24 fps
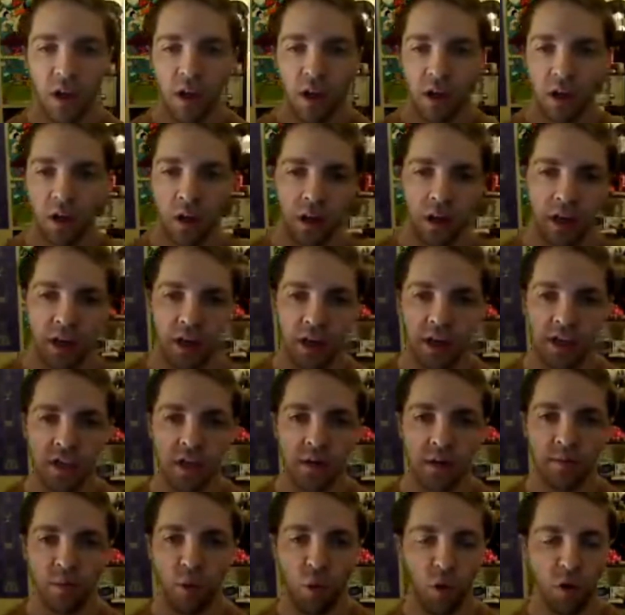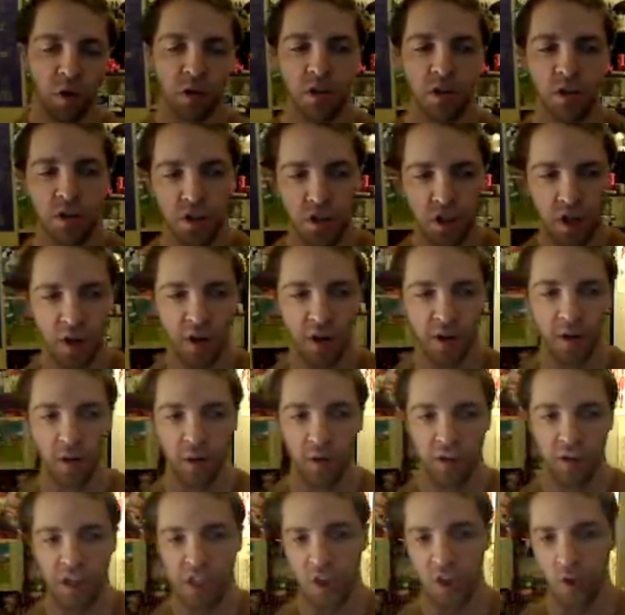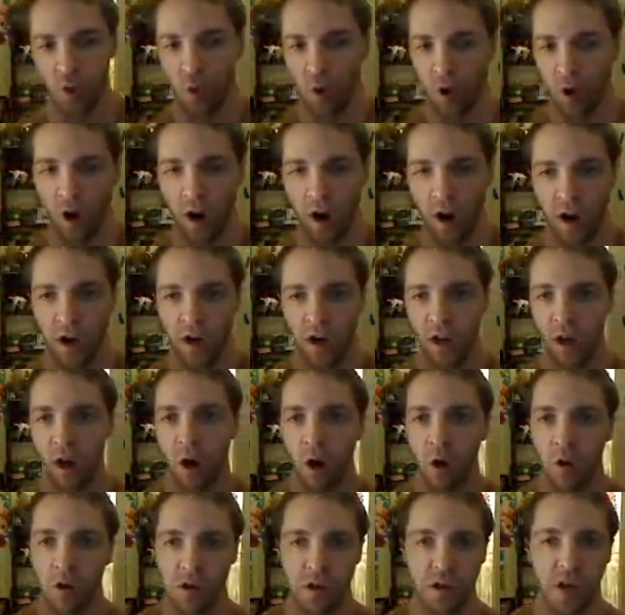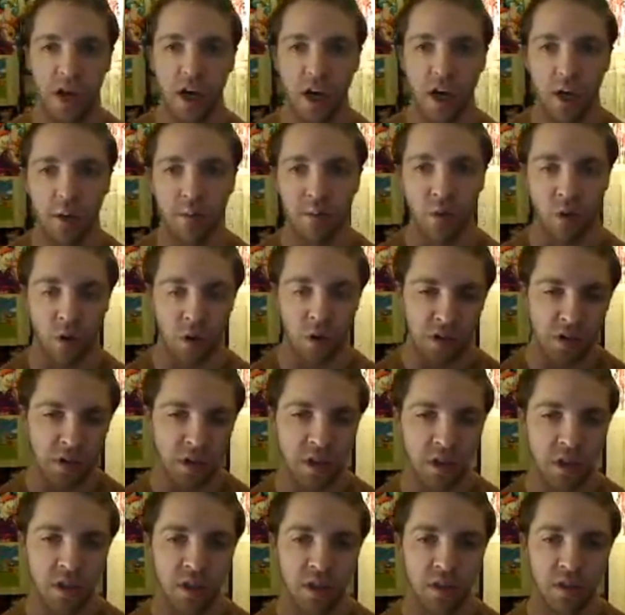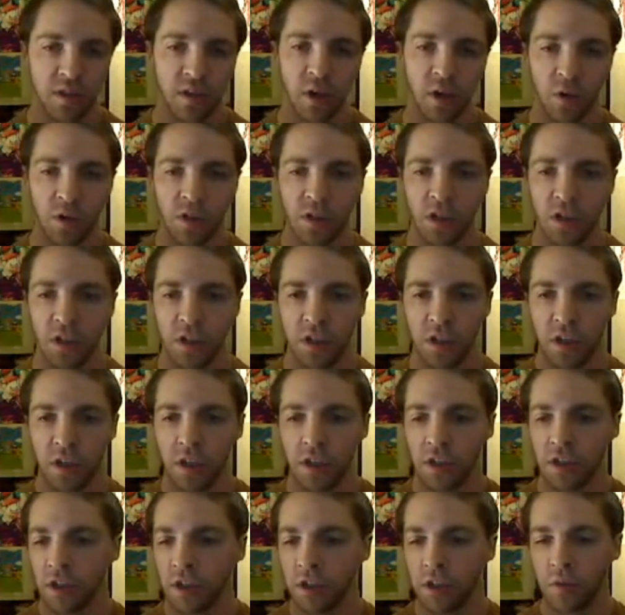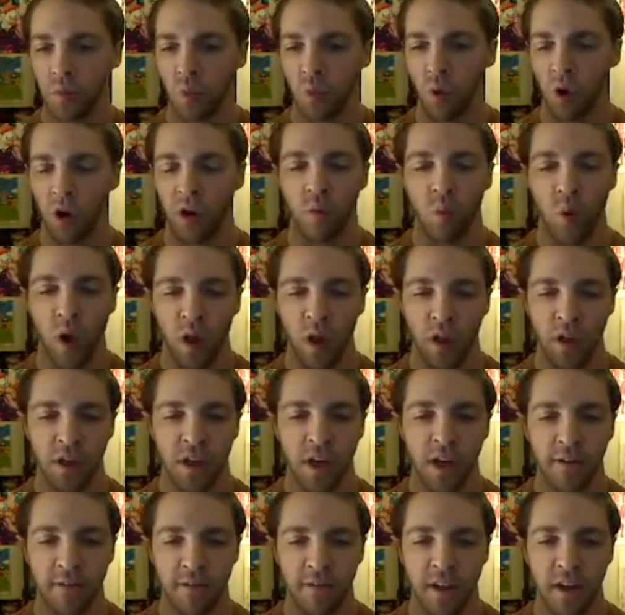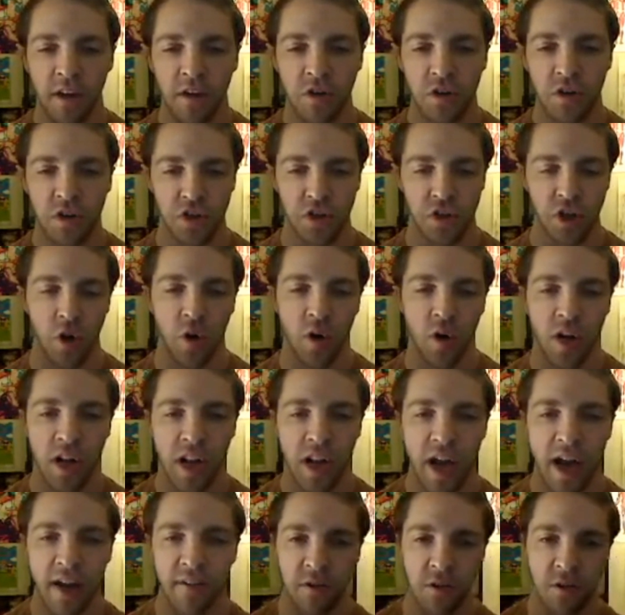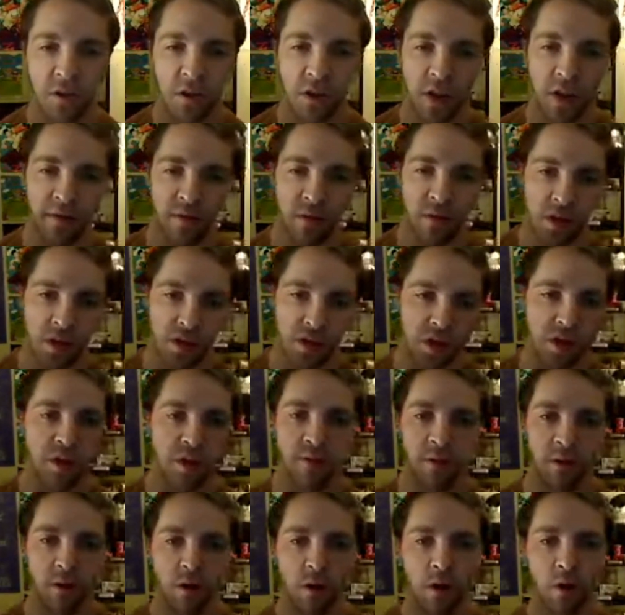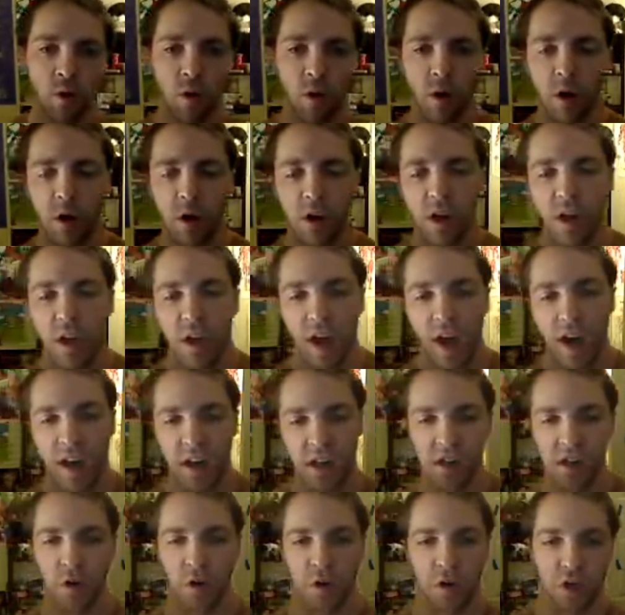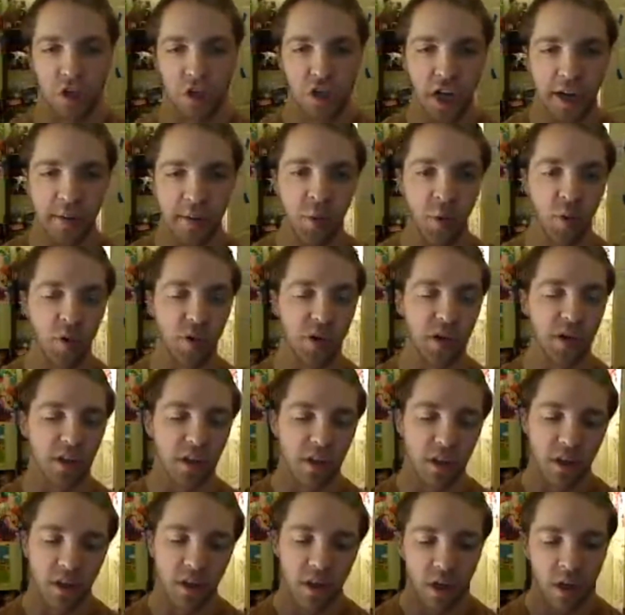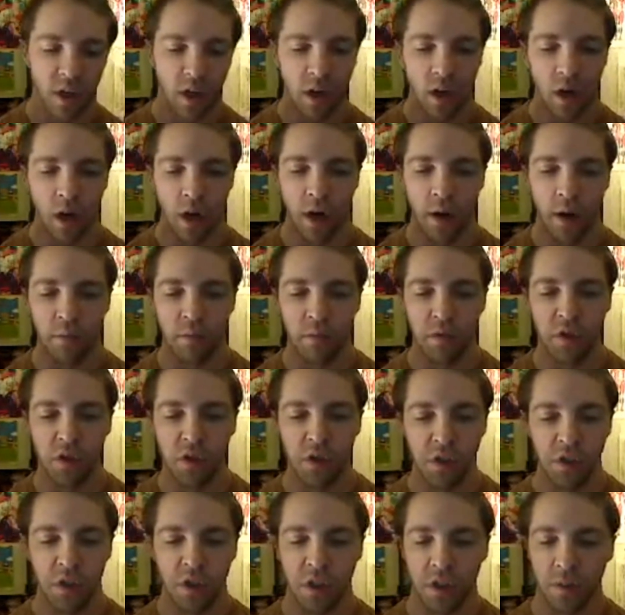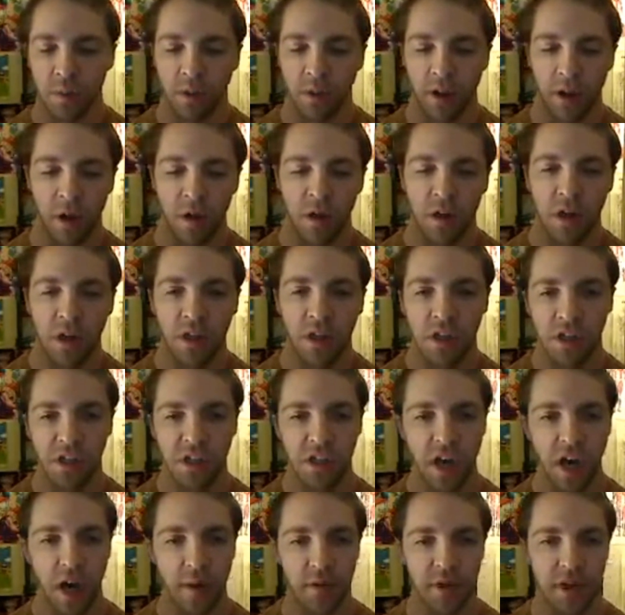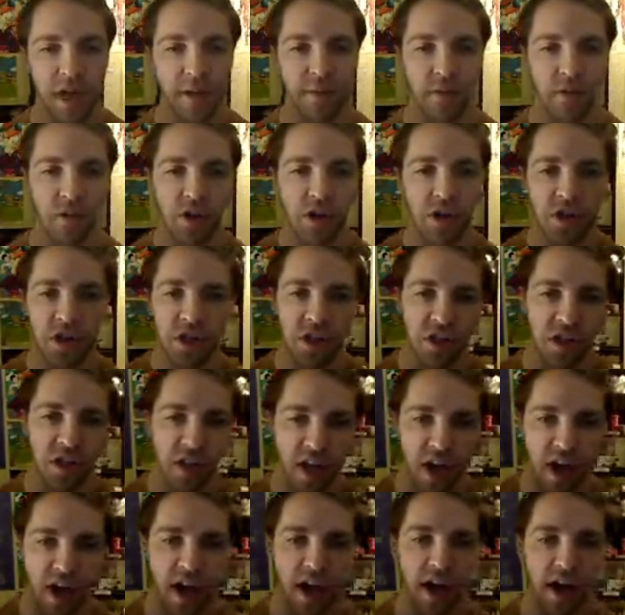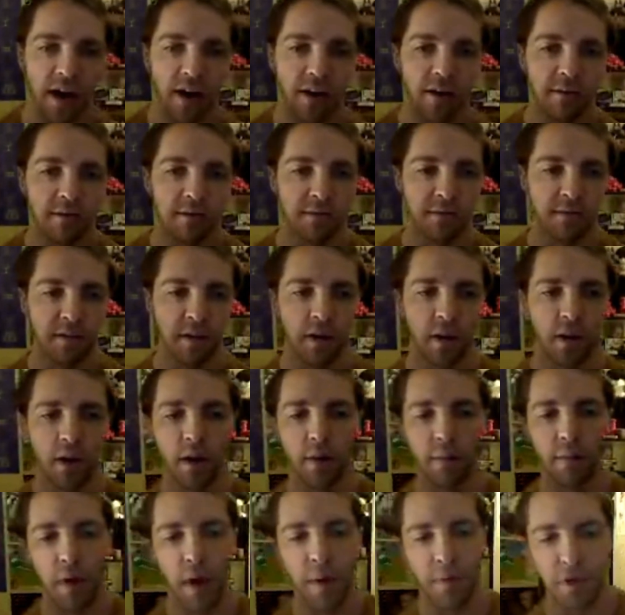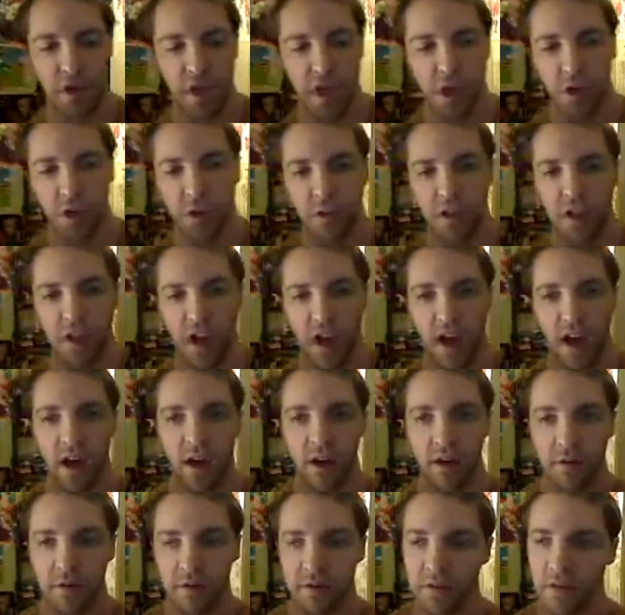Is it important to show the score all the time, or does it work well enough that you just show it after the level is over or at a certain checkpoint? Does the player need to see how much ammunition they have, how much health they have,